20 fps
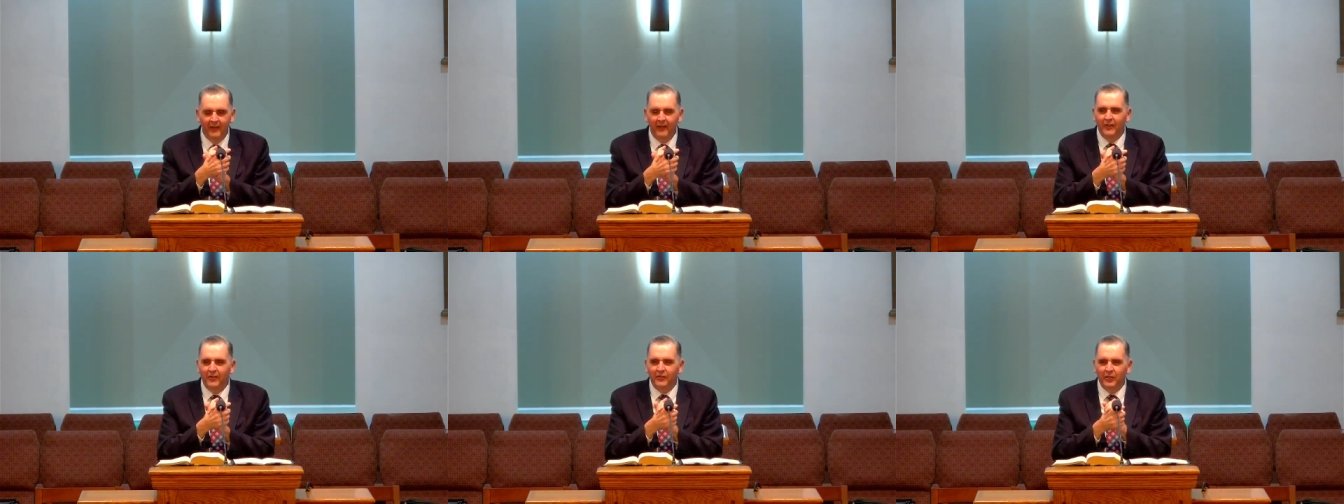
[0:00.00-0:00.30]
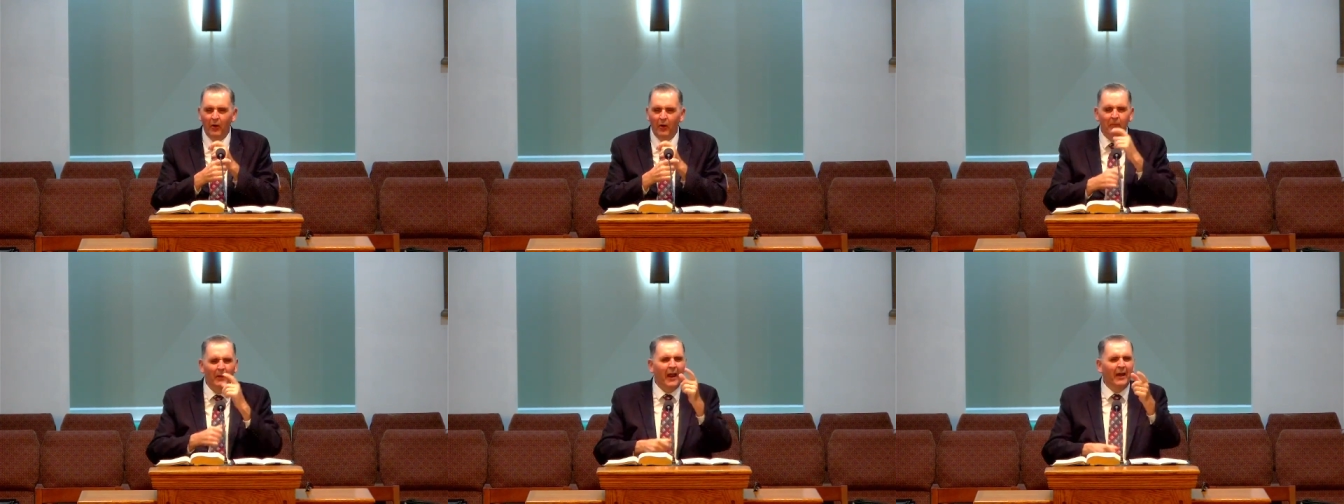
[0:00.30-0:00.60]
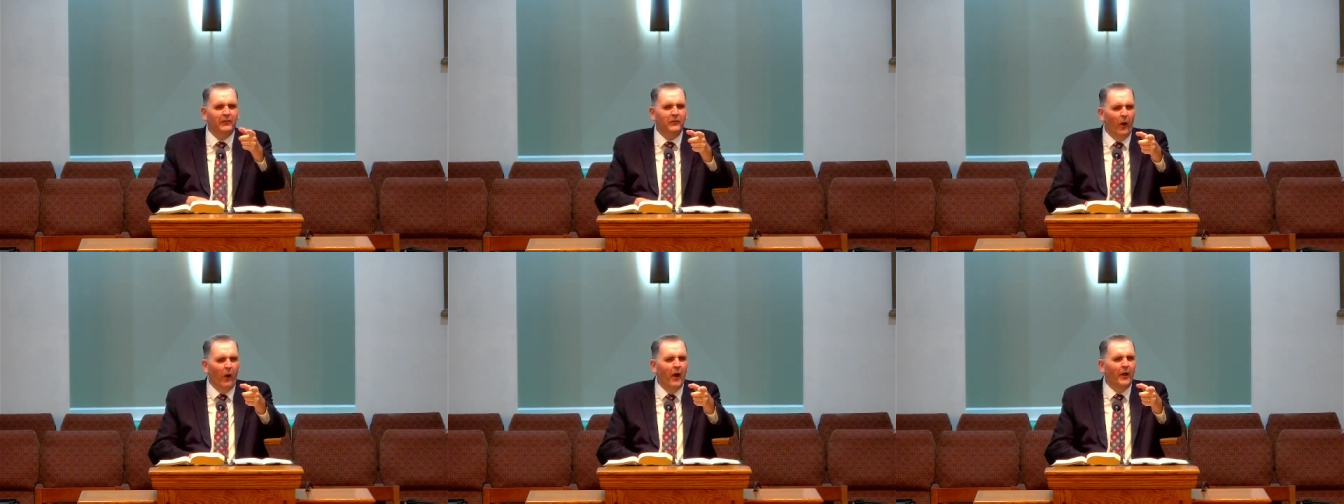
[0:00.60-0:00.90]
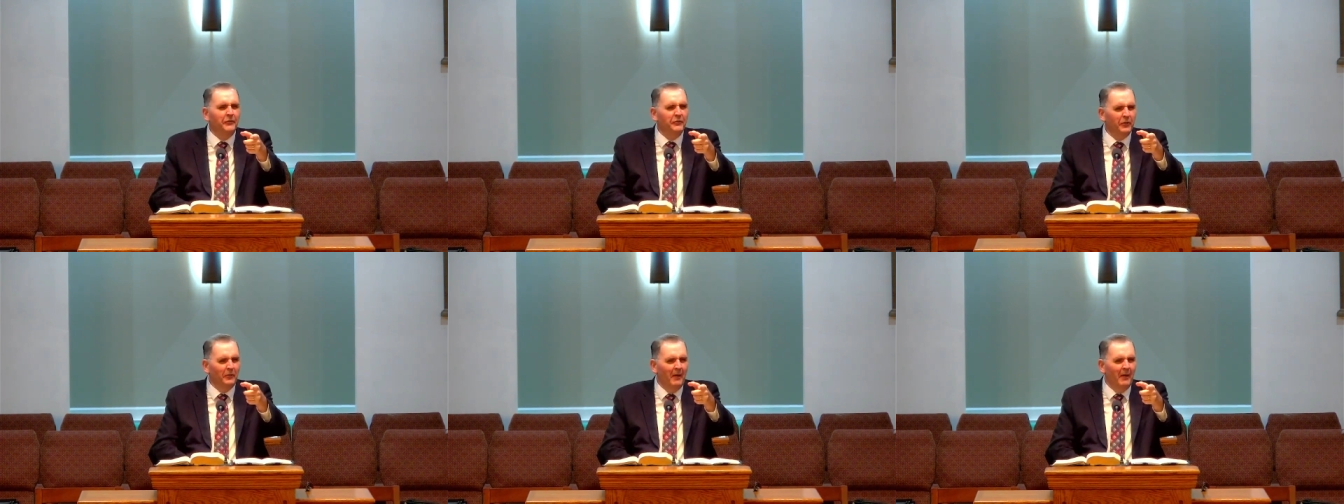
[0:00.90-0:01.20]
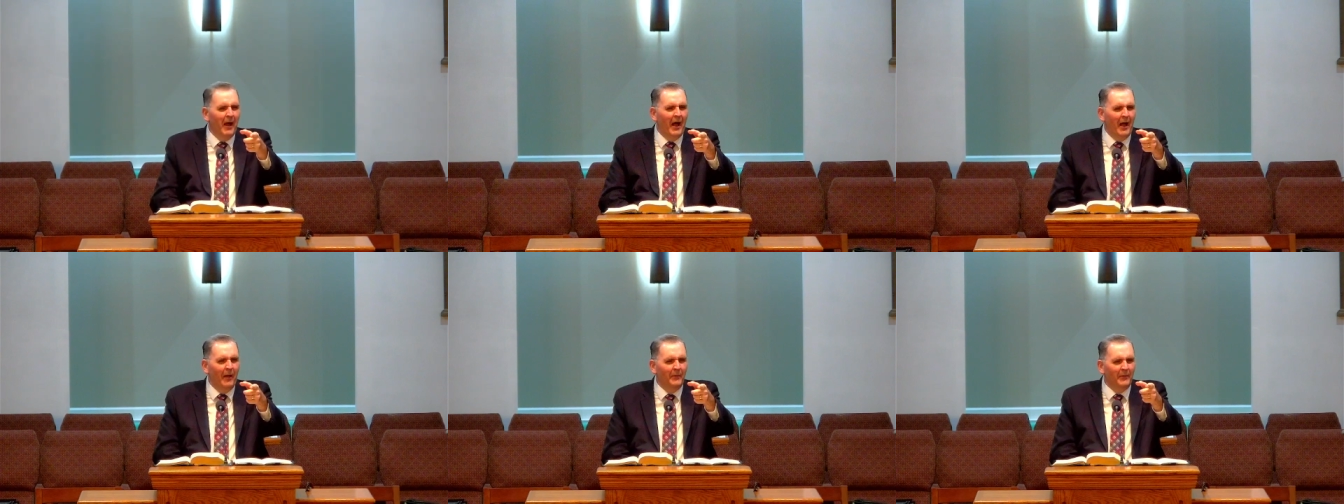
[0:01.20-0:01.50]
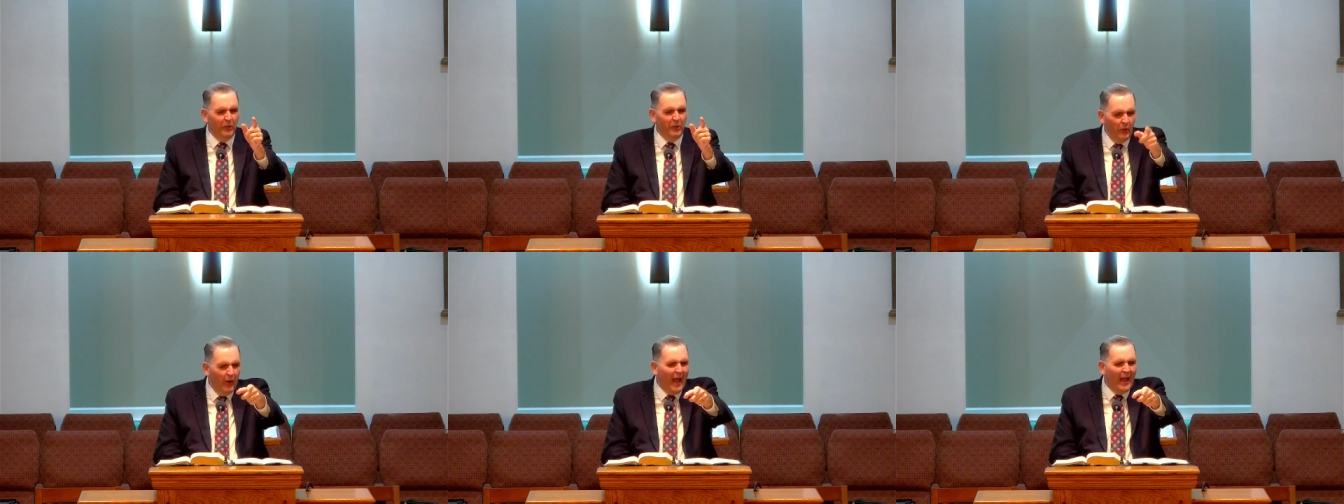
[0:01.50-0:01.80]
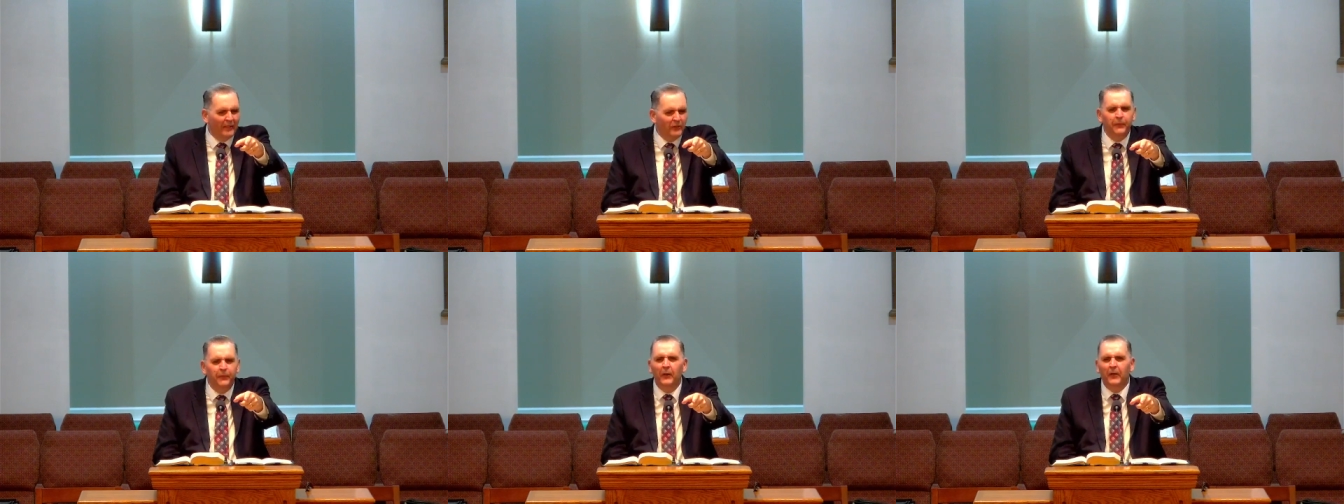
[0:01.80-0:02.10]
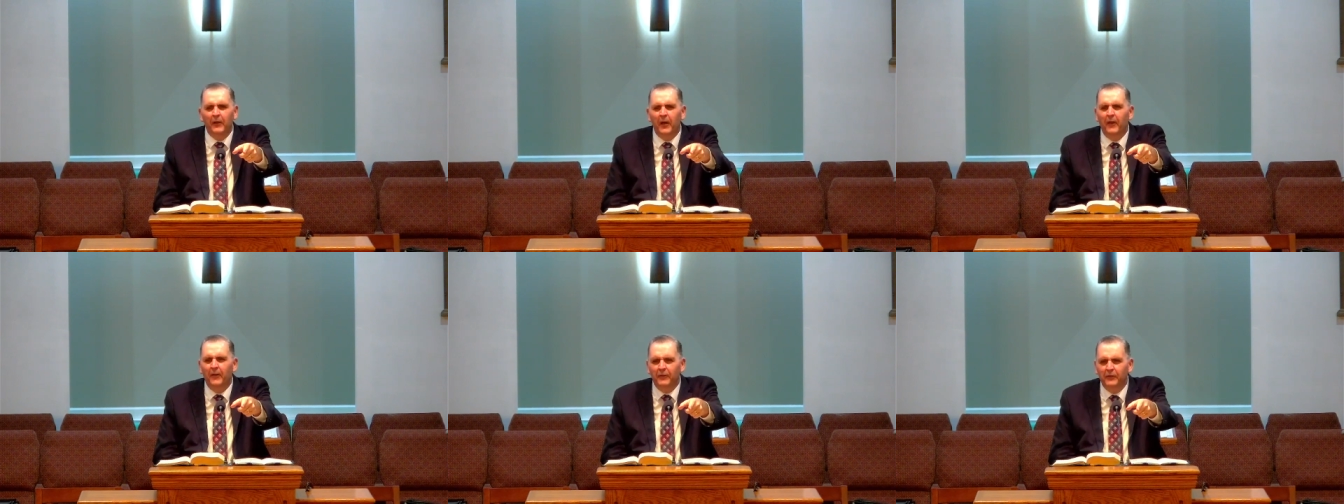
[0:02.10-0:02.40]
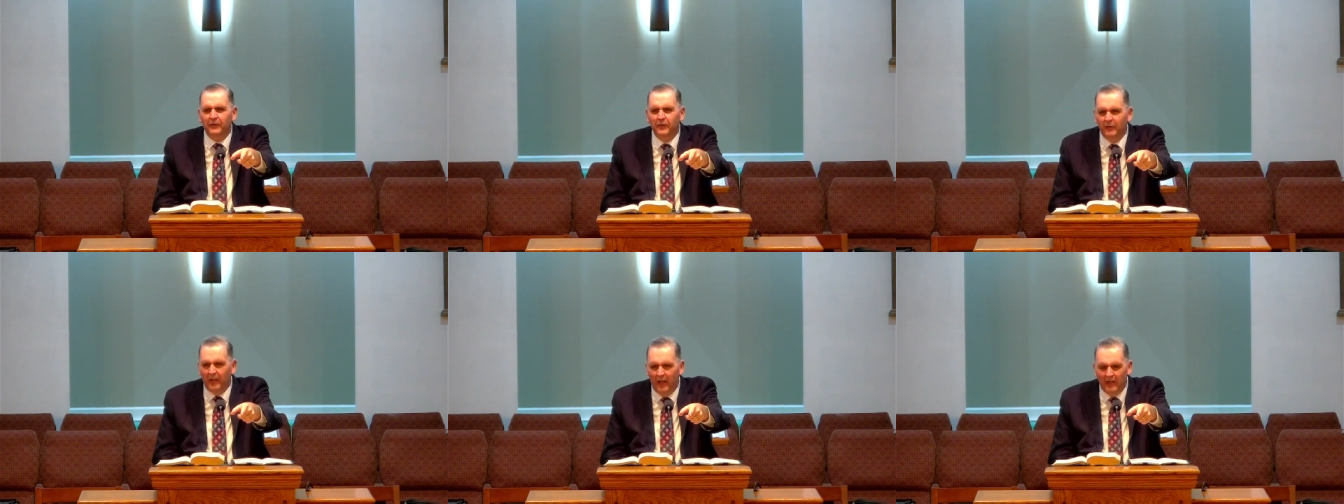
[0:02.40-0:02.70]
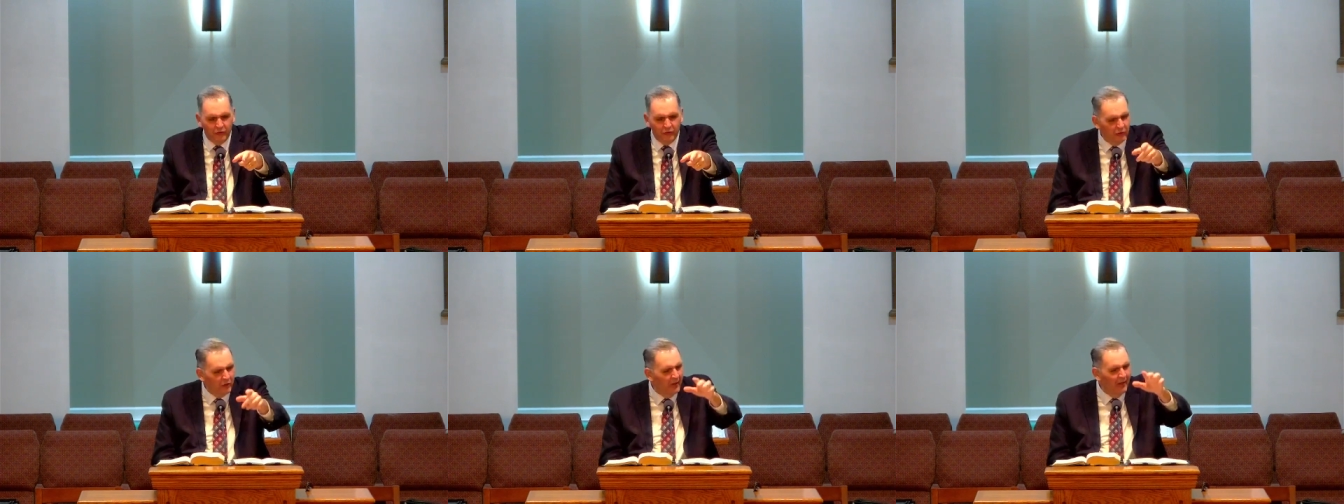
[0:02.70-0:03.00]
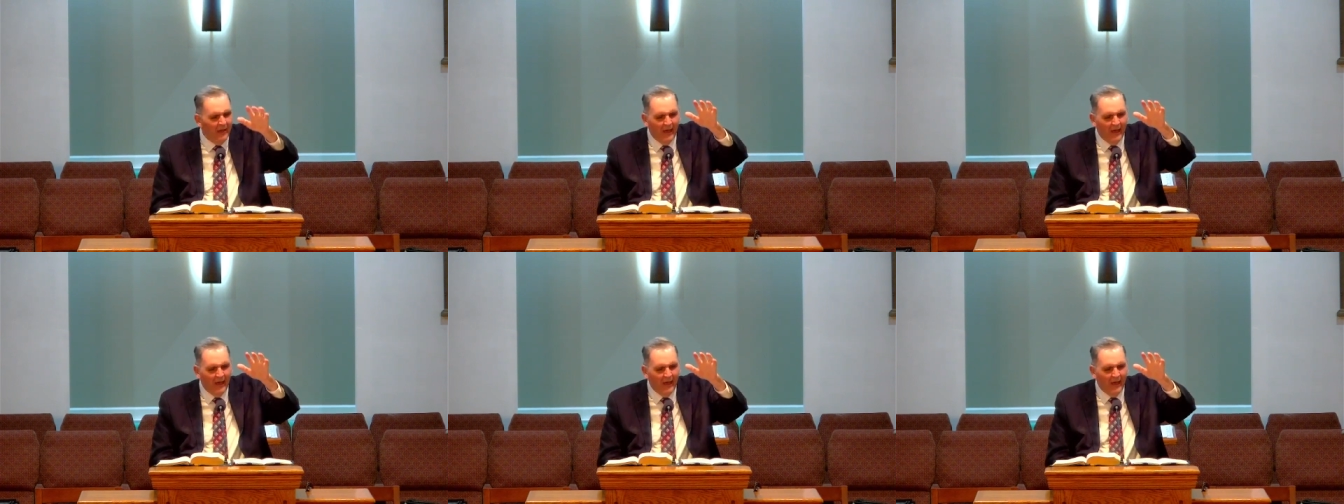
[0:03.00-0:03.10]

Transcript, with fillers: So, but I called your mom and you asked for another lunch,